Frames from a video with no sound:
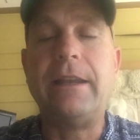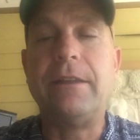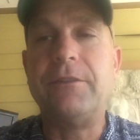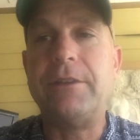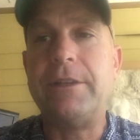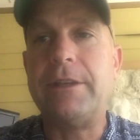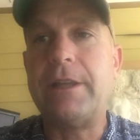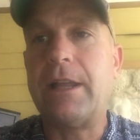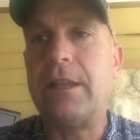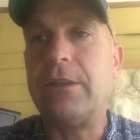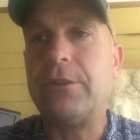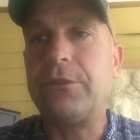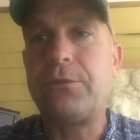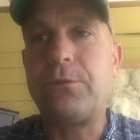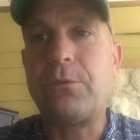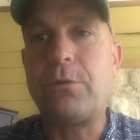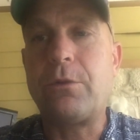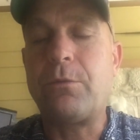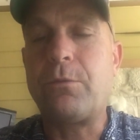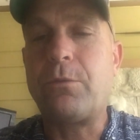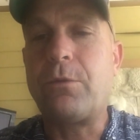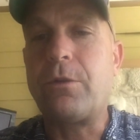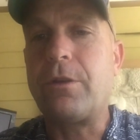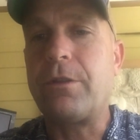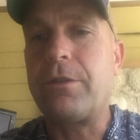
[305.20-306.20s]
live in Dallas,
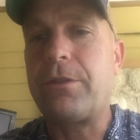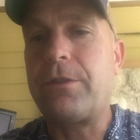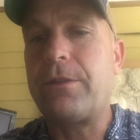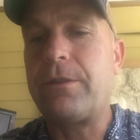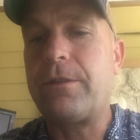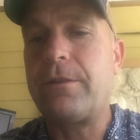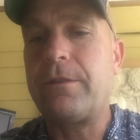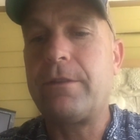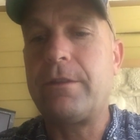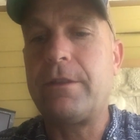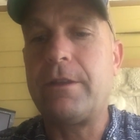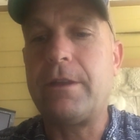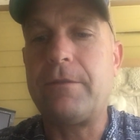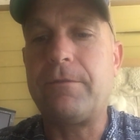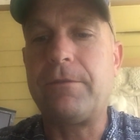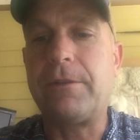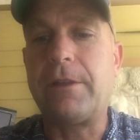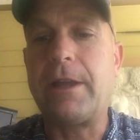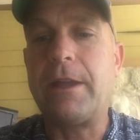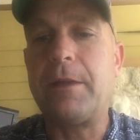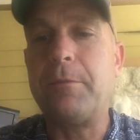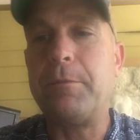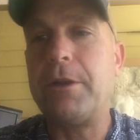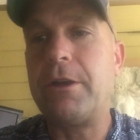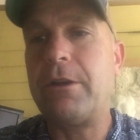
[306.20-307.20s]
Fort Worth. I
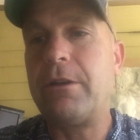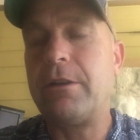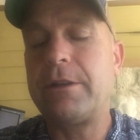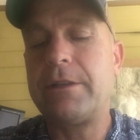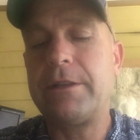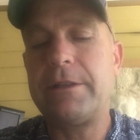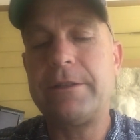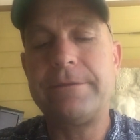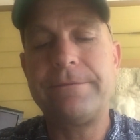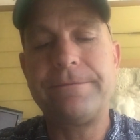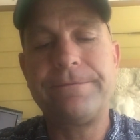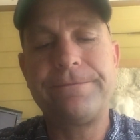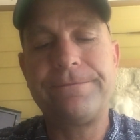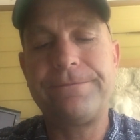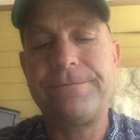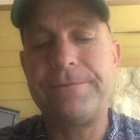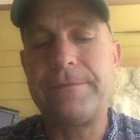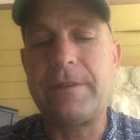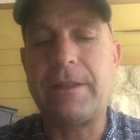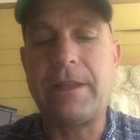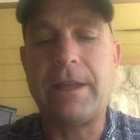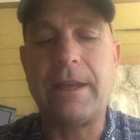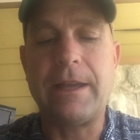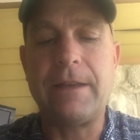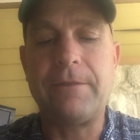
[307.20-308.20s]
fly American.
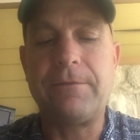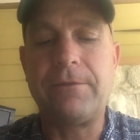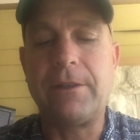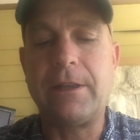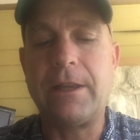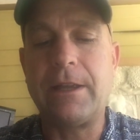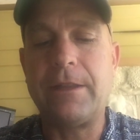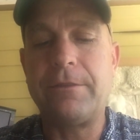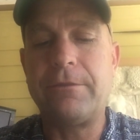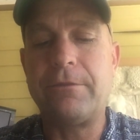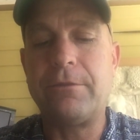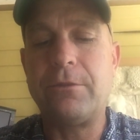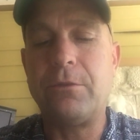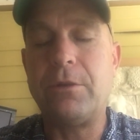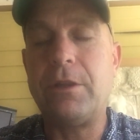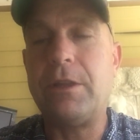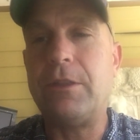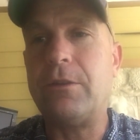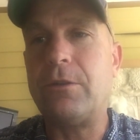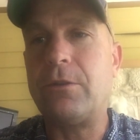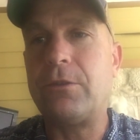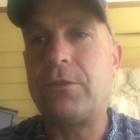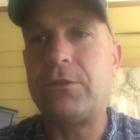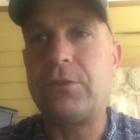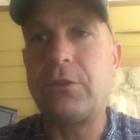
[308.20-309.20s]
I fly through
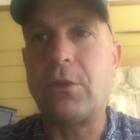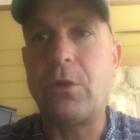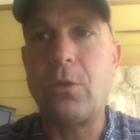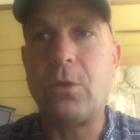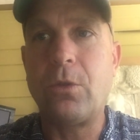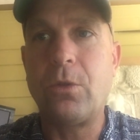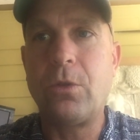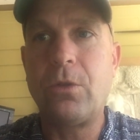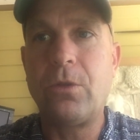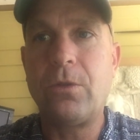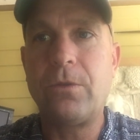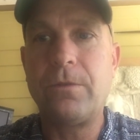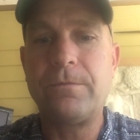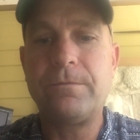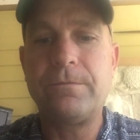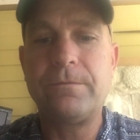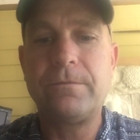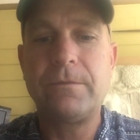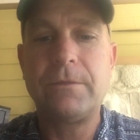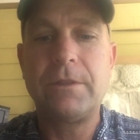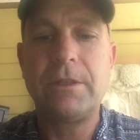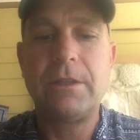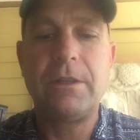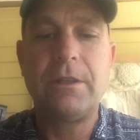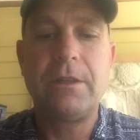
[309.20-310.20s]
either Seoul,
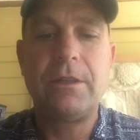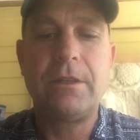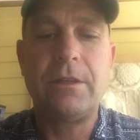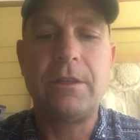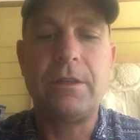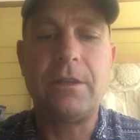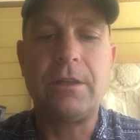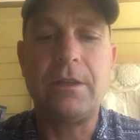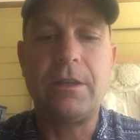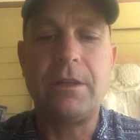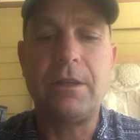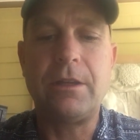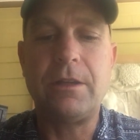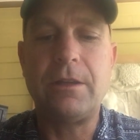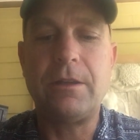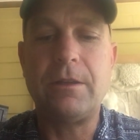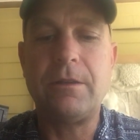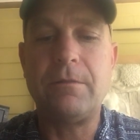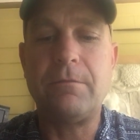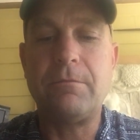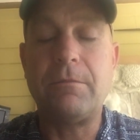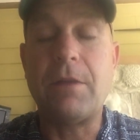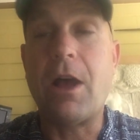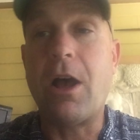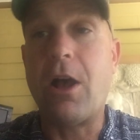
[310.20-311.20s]

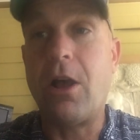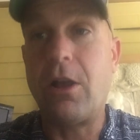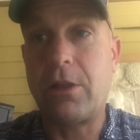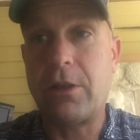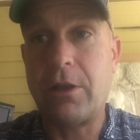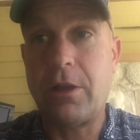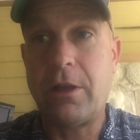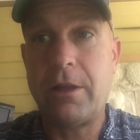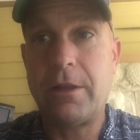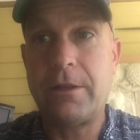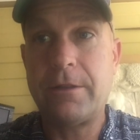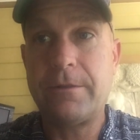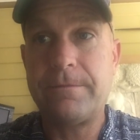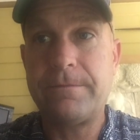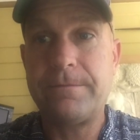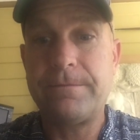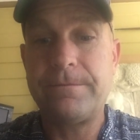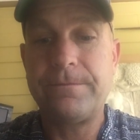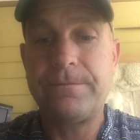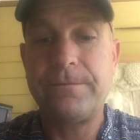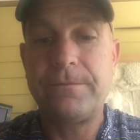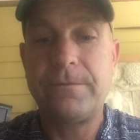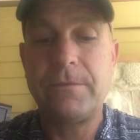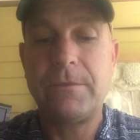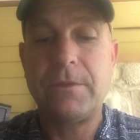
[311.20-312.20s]
Hong Kong,
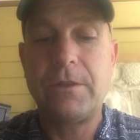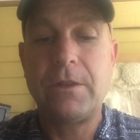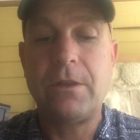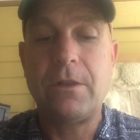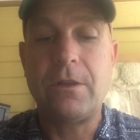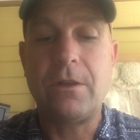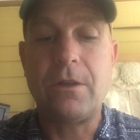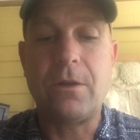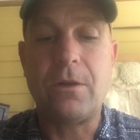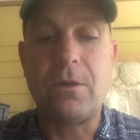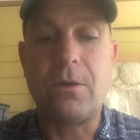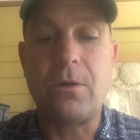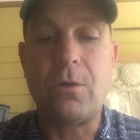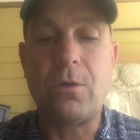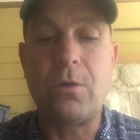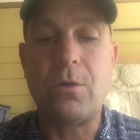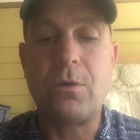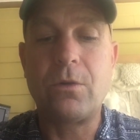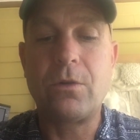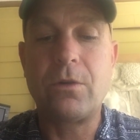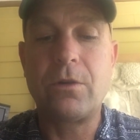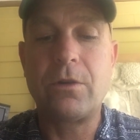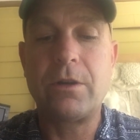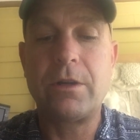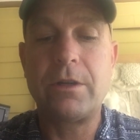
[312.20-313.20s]

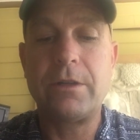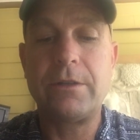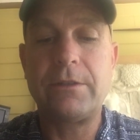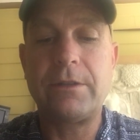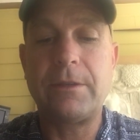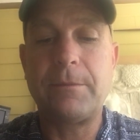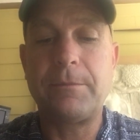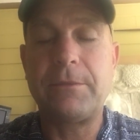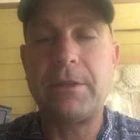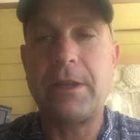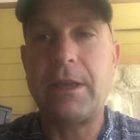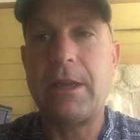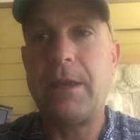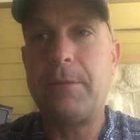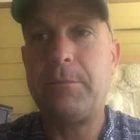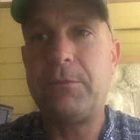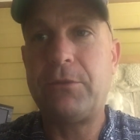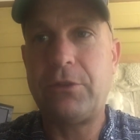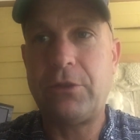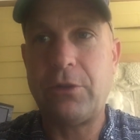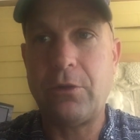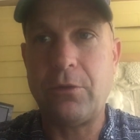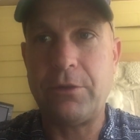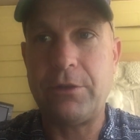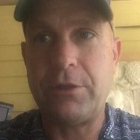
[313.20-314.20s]
or
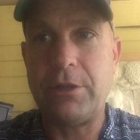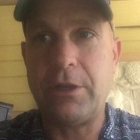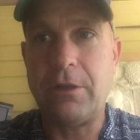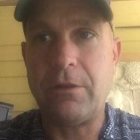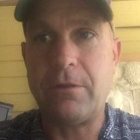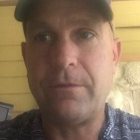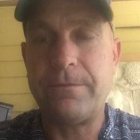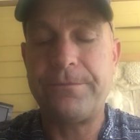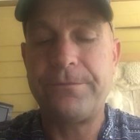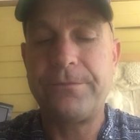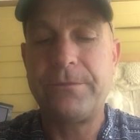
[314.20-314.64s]
sometimes Tokyo.